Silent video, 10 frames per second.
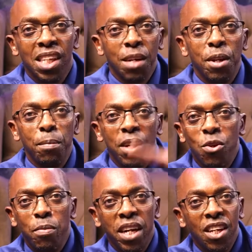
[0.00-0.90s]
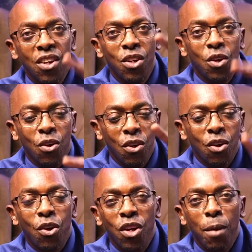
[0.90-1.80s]
Somebody pays you money on your
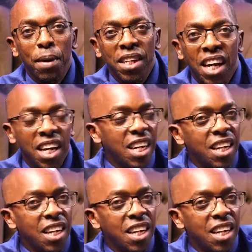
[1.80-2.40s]
on your M-Pesa,